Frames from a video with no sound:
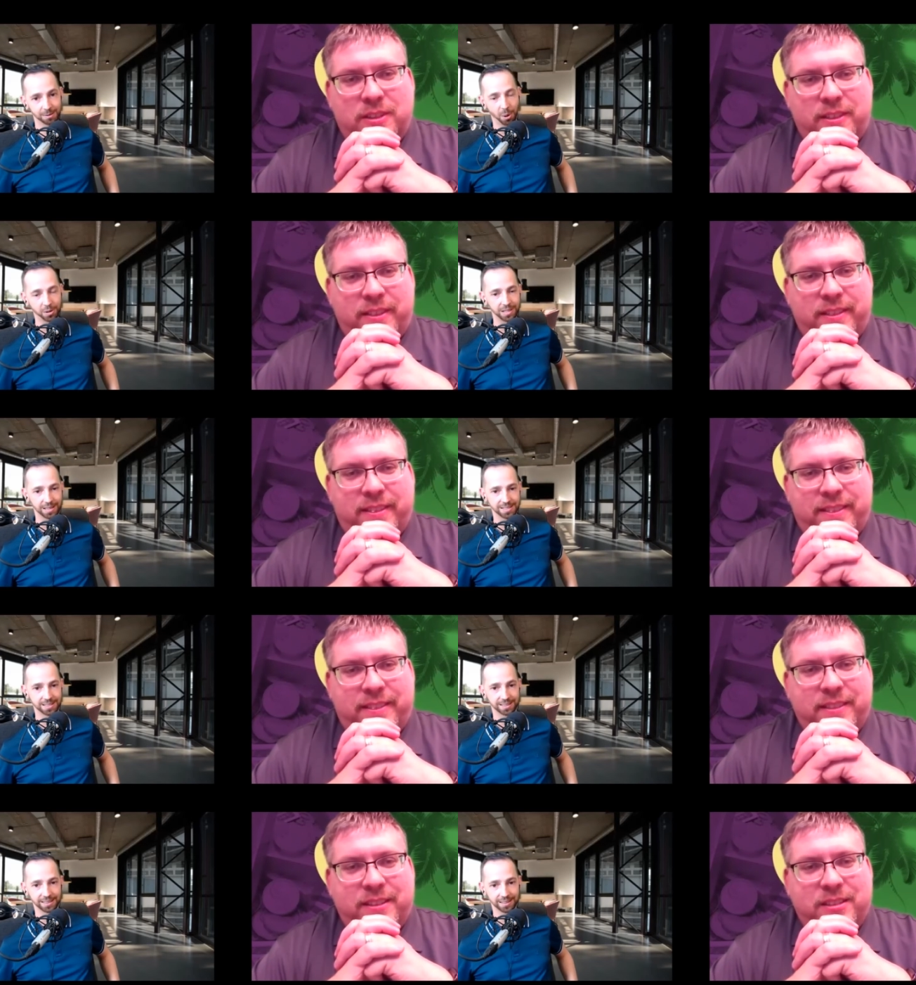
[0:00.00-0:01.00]

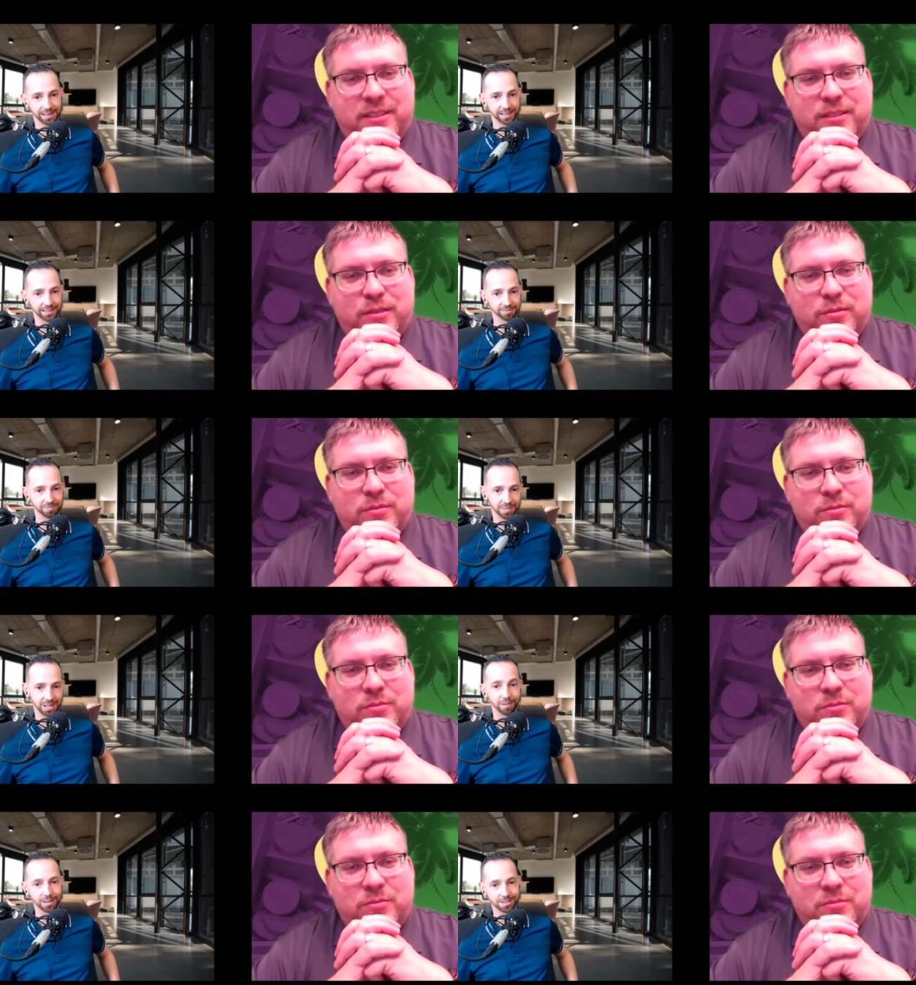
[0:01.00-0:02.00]
Speaker 1: podcasting and
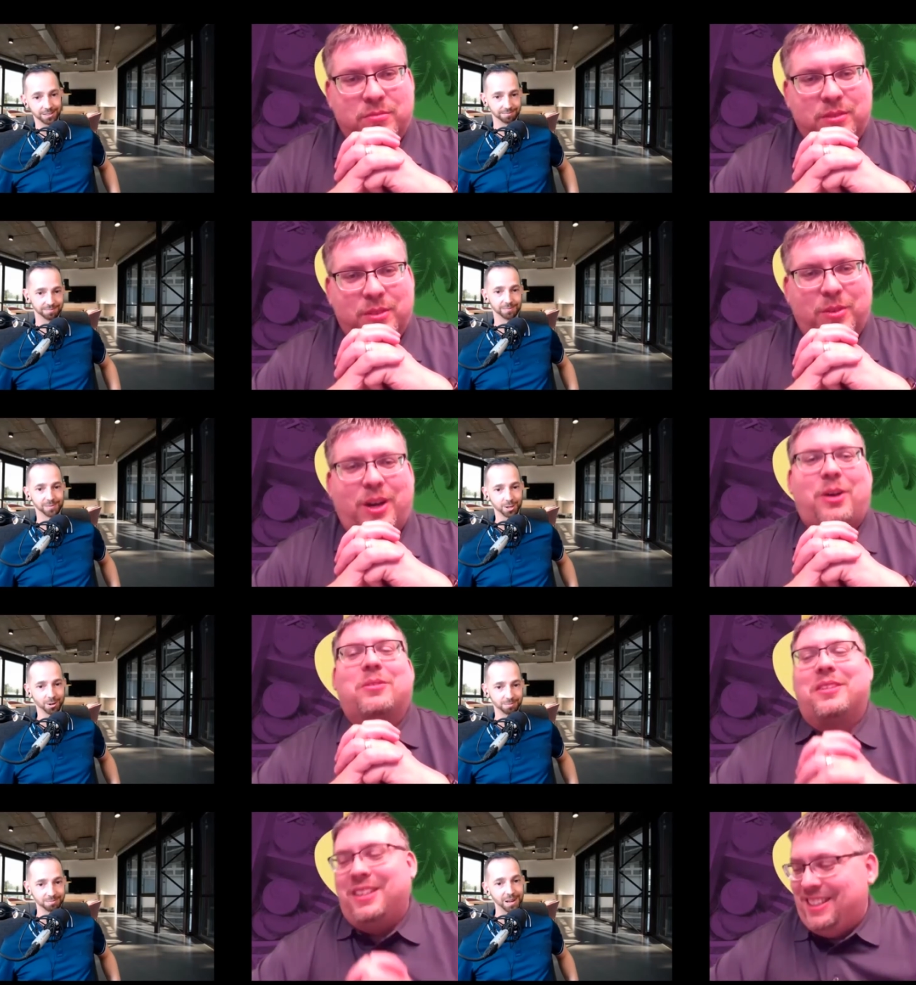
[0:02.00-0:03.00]
investing
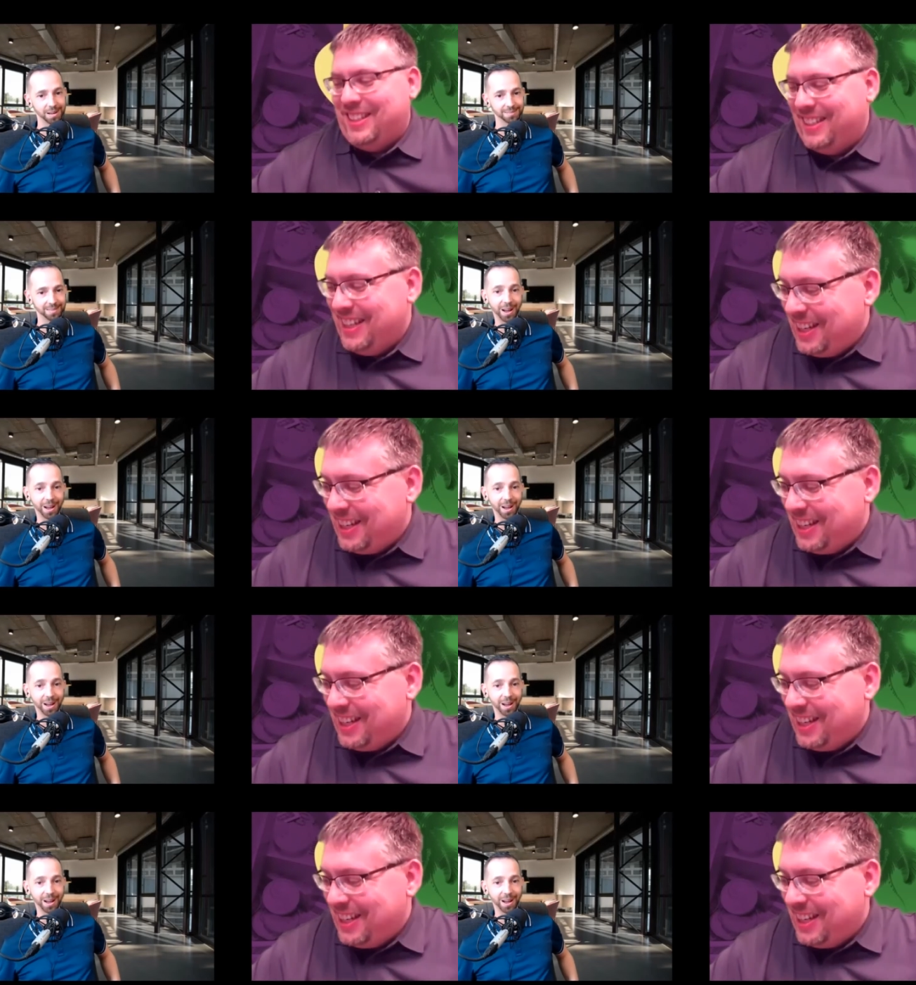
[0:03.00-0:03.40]
Wow. So,